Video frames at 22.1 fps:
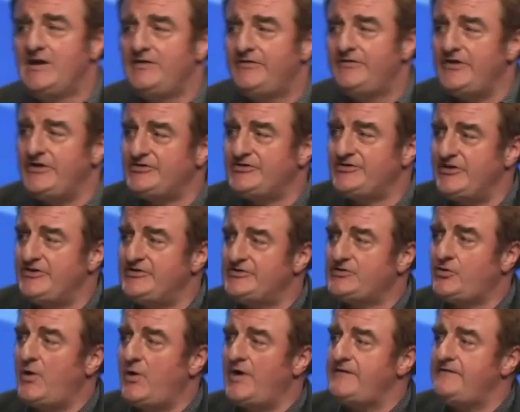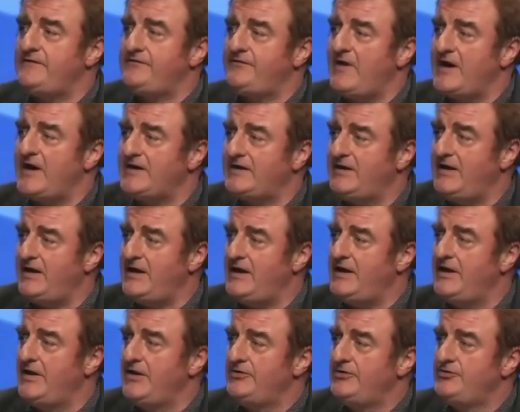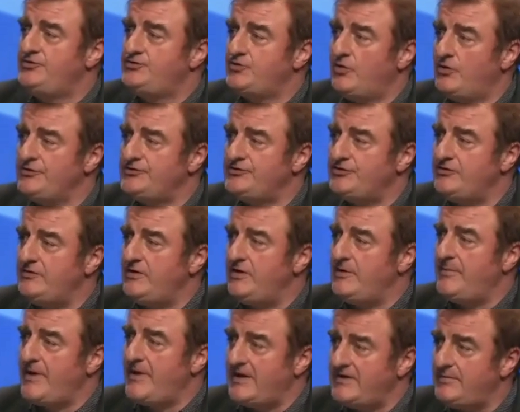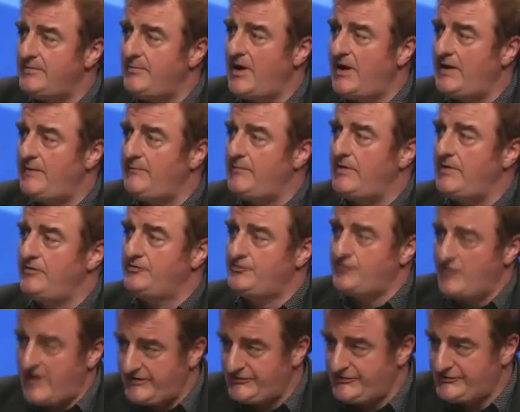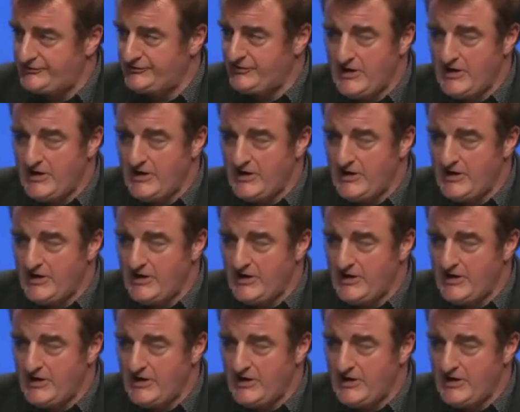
This is, quite frankly, Georgian pantomime dress.